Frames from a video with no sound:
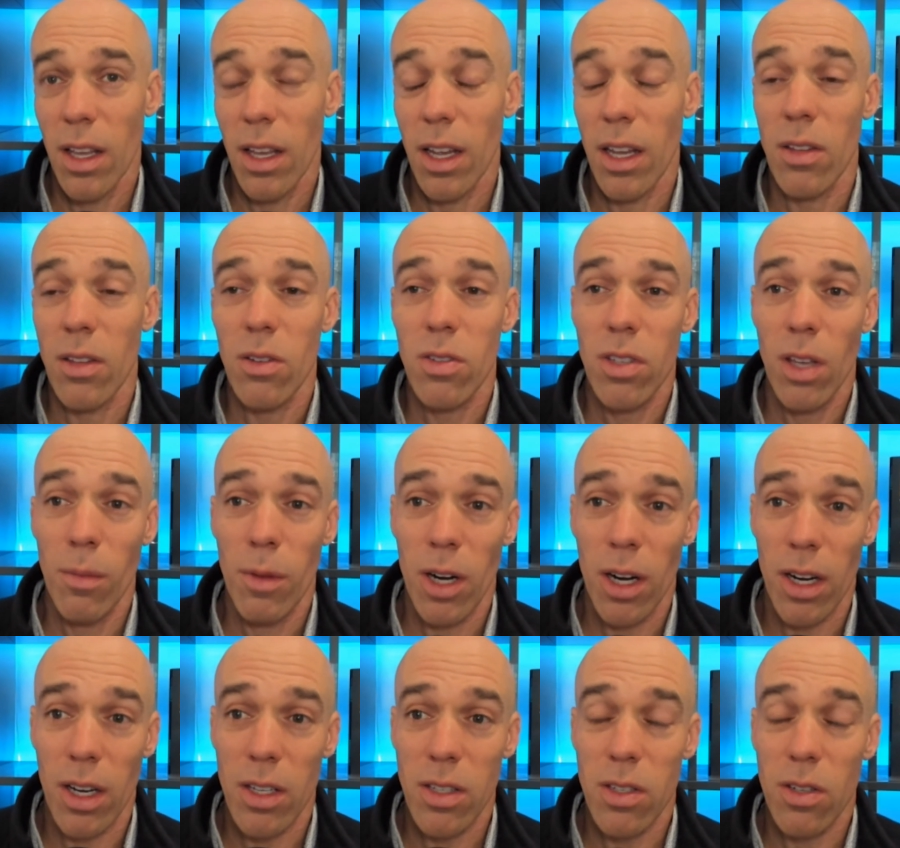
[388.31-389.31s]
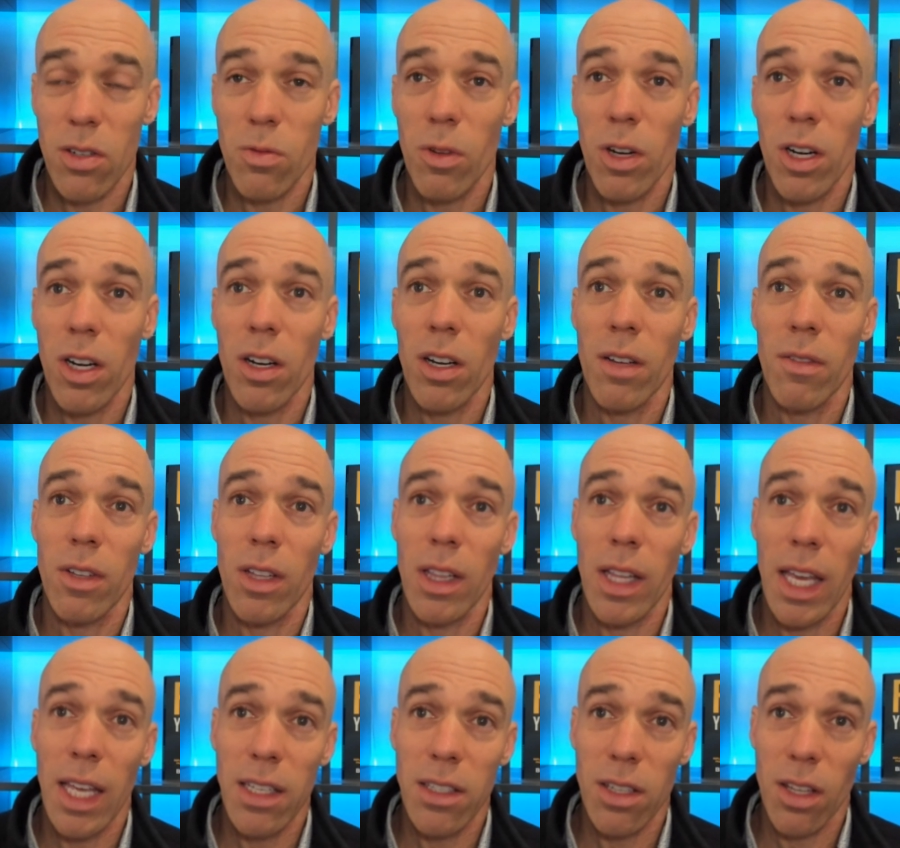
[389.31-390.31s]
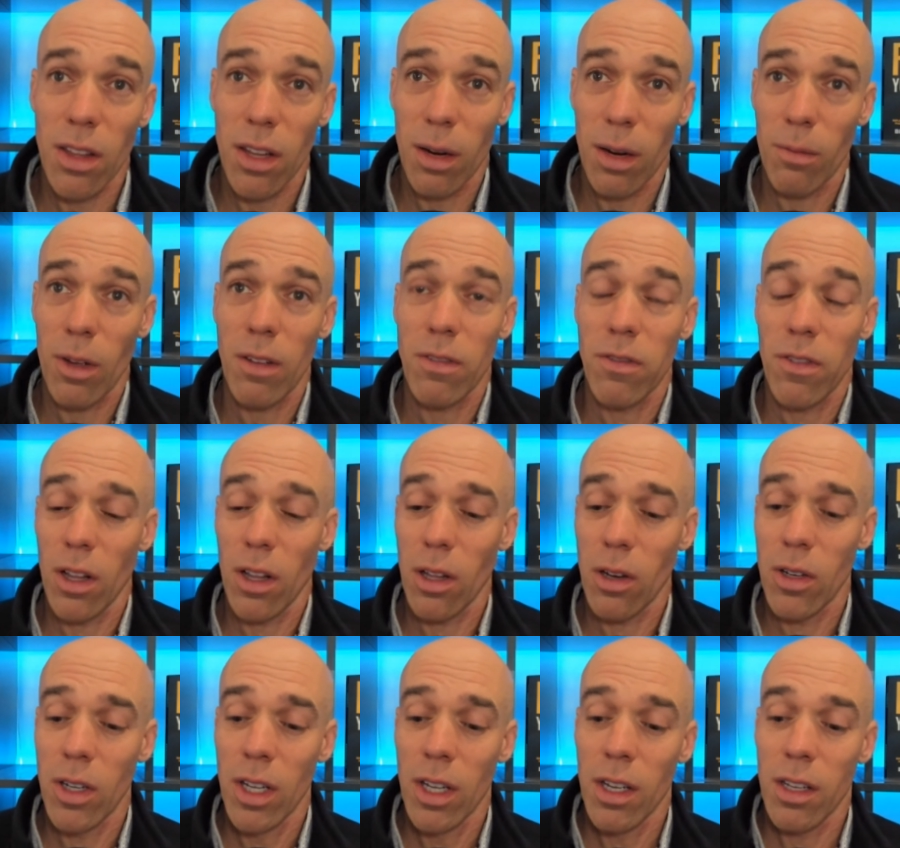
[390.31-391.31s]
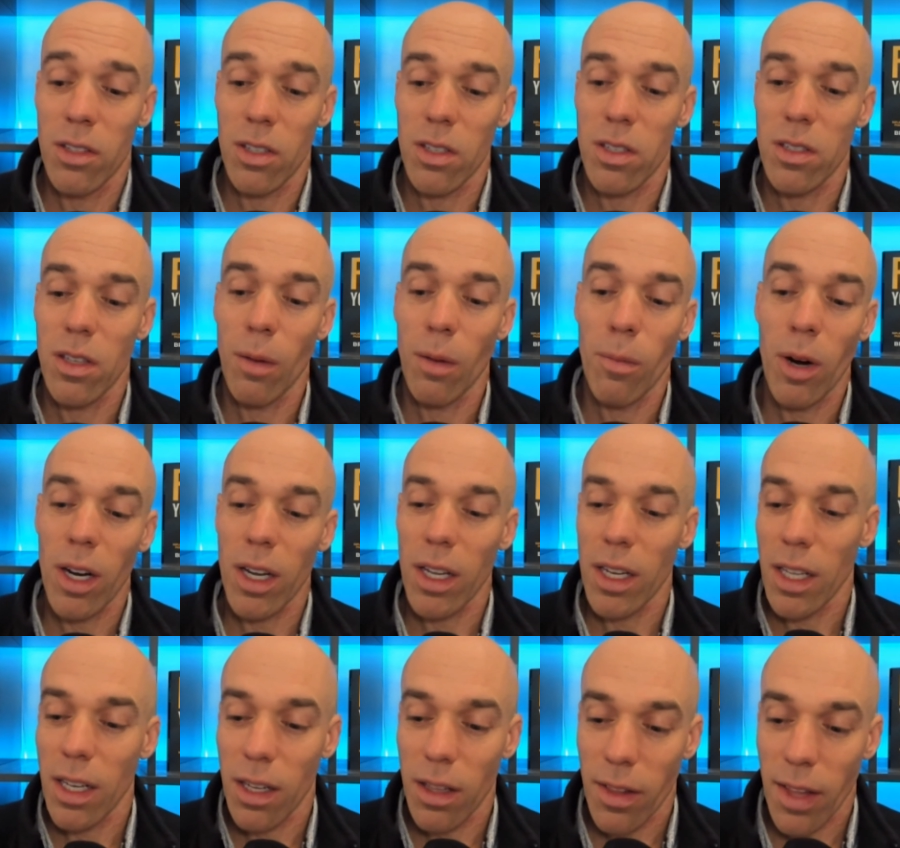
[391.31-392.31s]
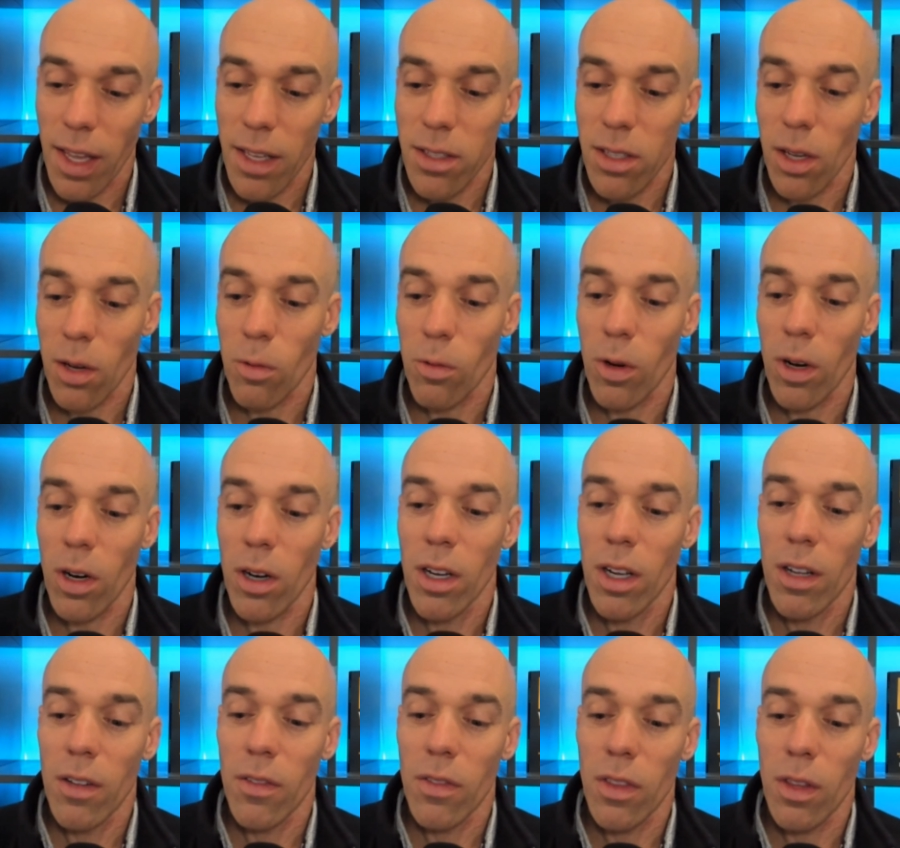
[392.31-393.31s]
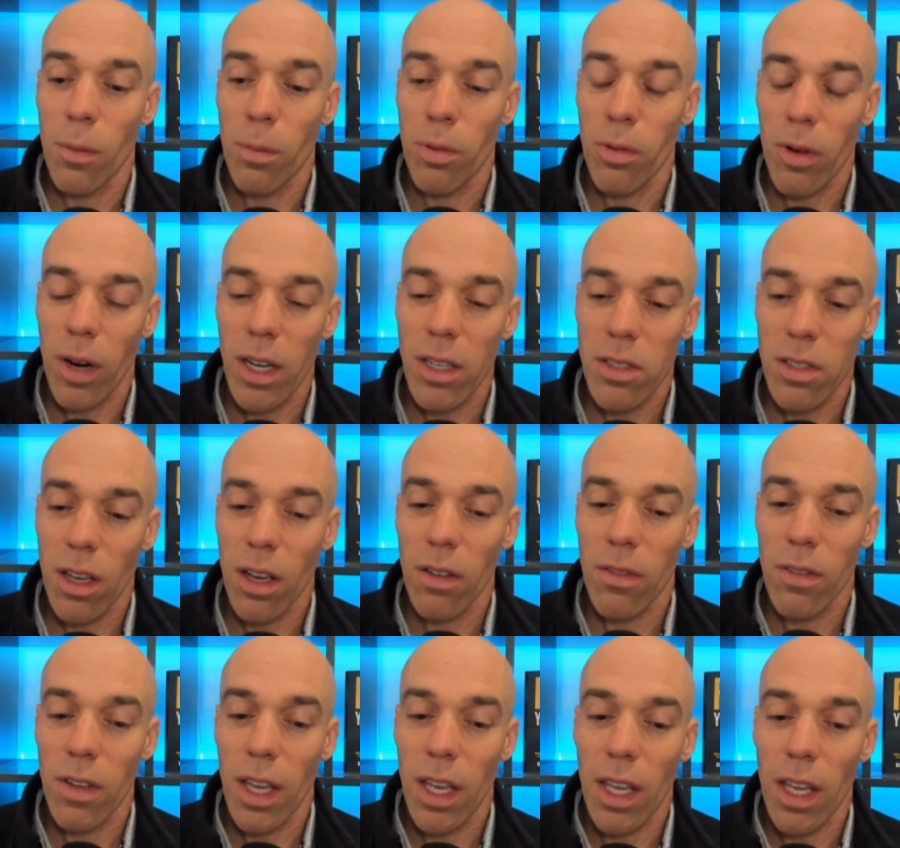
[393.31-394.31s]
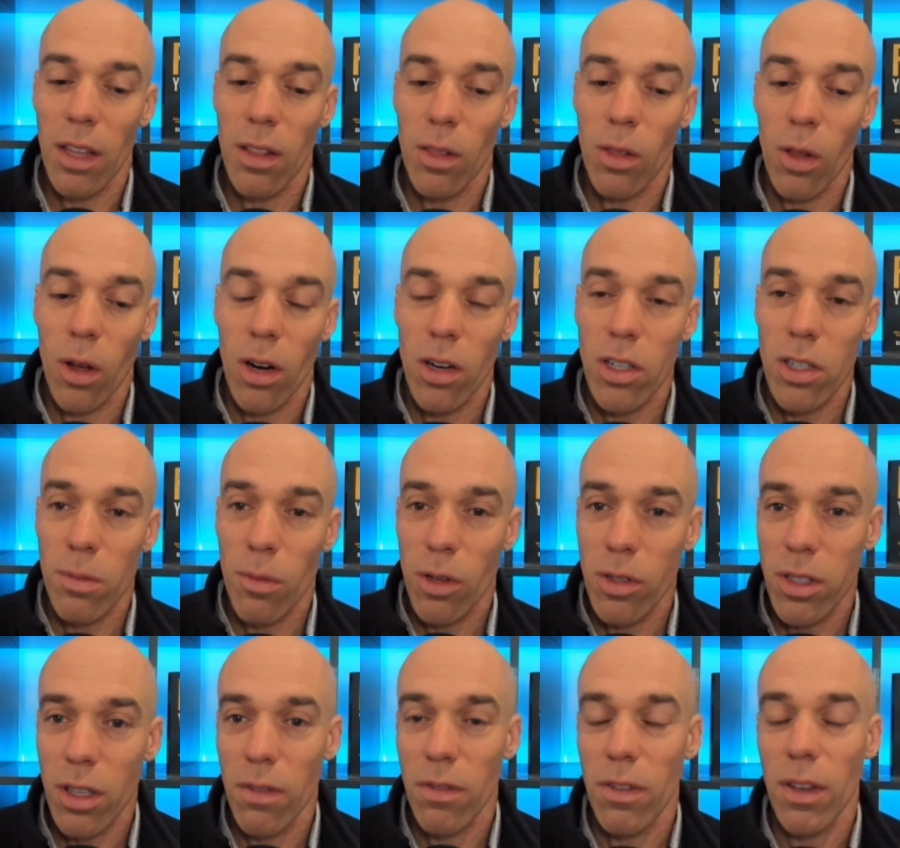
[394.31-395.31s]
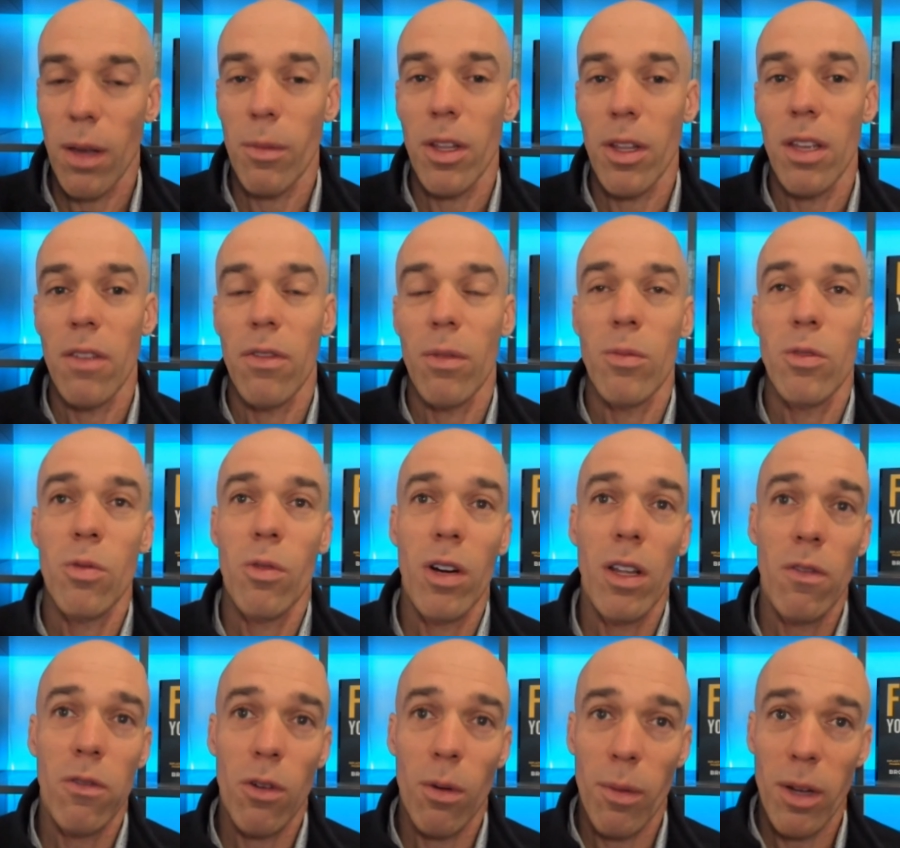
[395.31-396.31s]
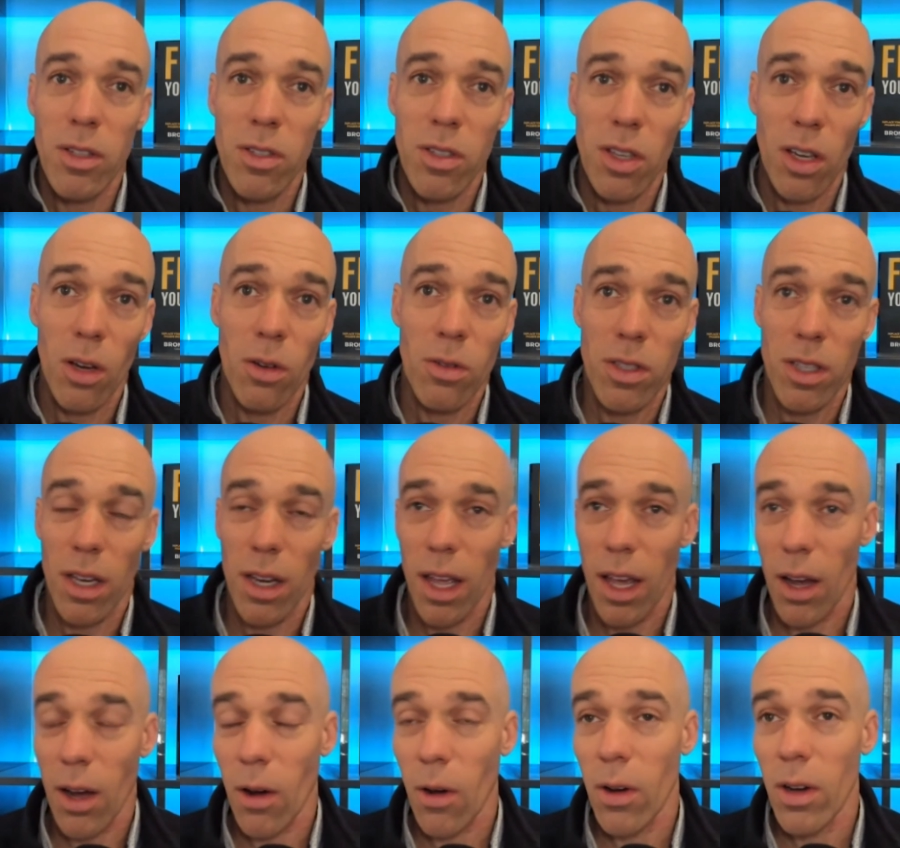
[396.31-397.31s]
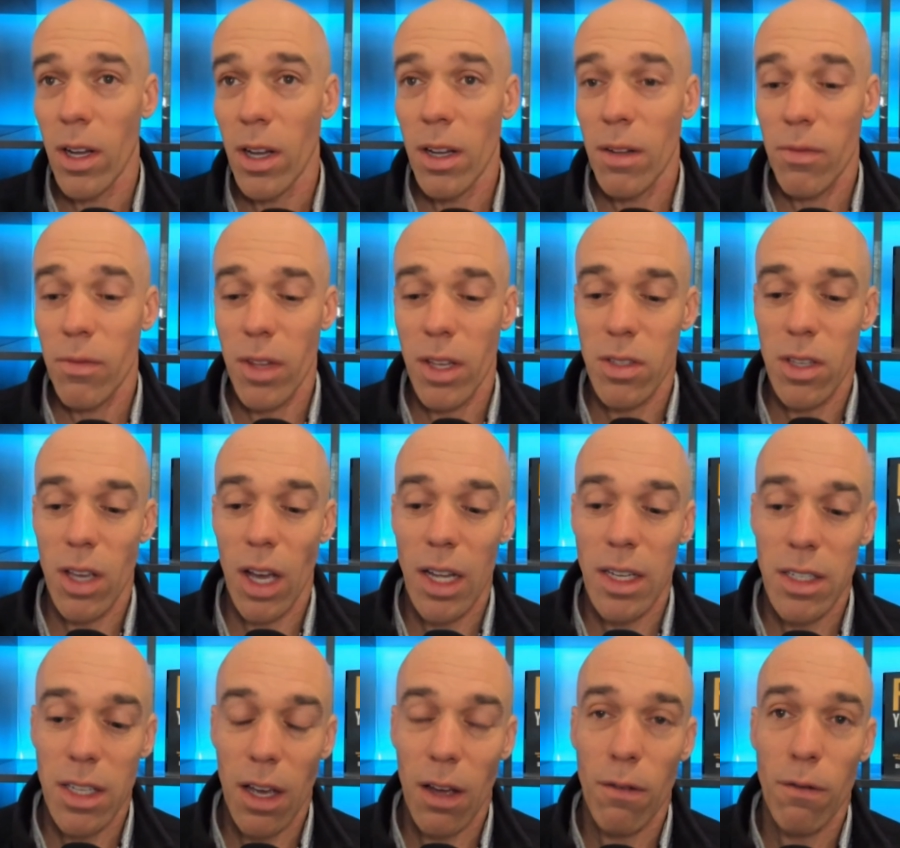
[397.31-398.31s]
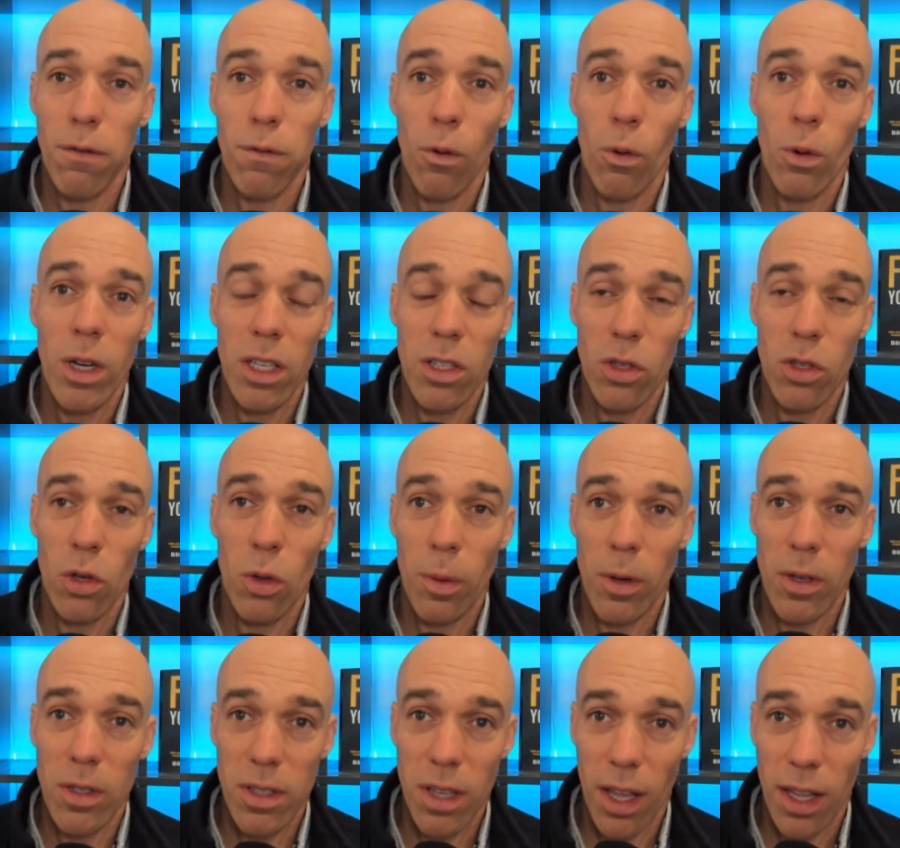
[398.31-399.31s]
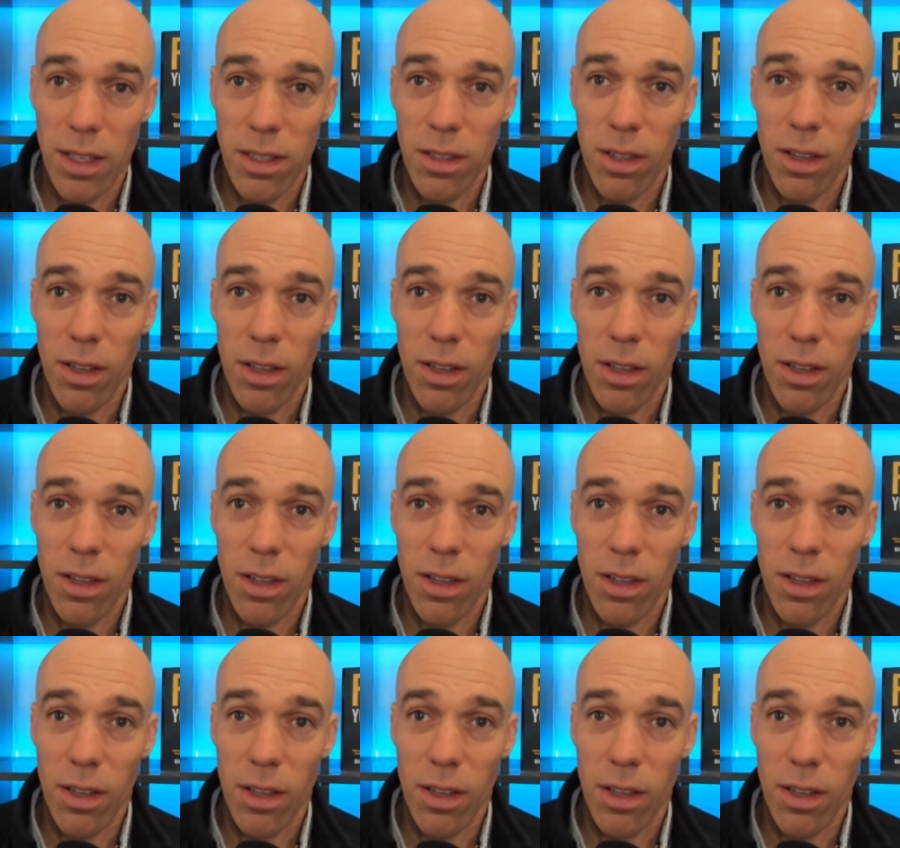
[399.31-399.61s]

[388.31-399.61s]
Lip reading: And there's some areas, there's one area of Atlanta that I follow. It's a submarket in Atlanta where the price of a large multifamily from 24 months ago to now has gone down 42%,